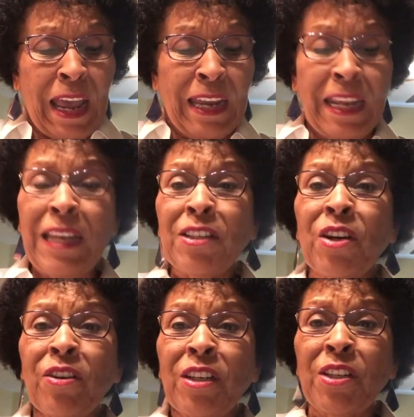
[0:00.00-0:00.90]
and he had
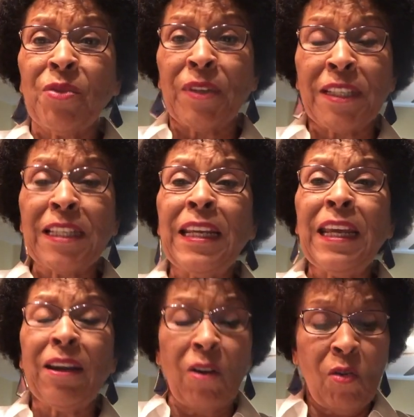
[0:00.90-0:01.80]
turned into a
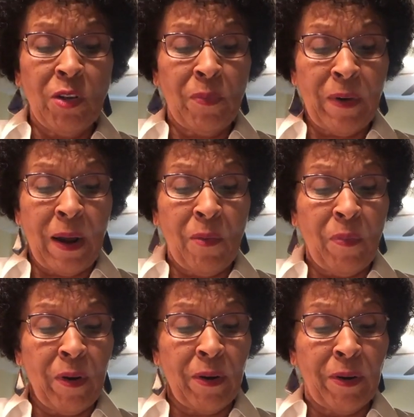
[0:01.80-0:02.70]
sleek golden brown
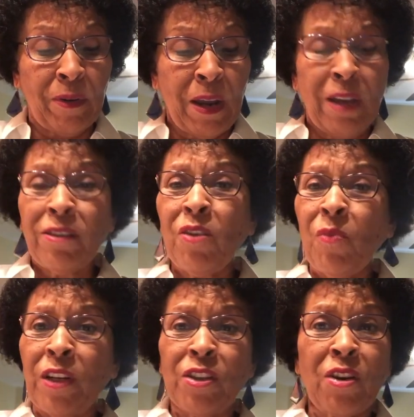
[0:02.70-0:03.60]
bird, so
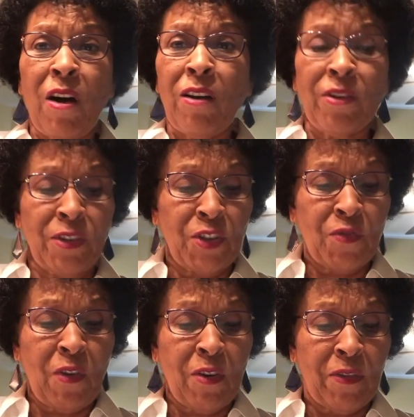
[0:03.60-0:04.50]
much taller and
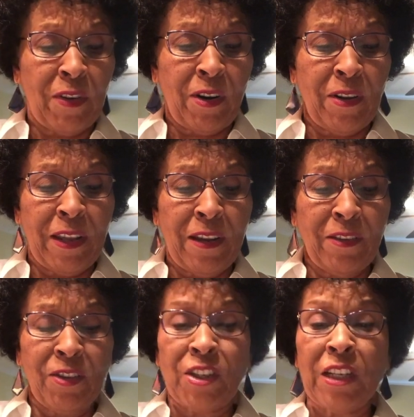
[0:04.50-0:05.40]
stronger than all the
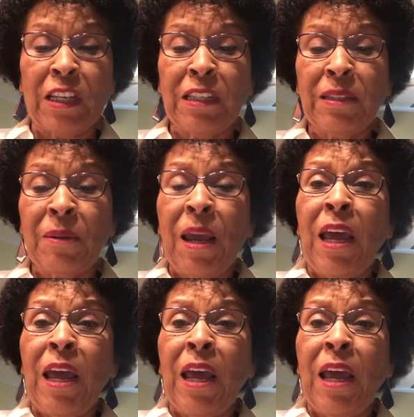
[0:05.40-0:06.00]
other chickens.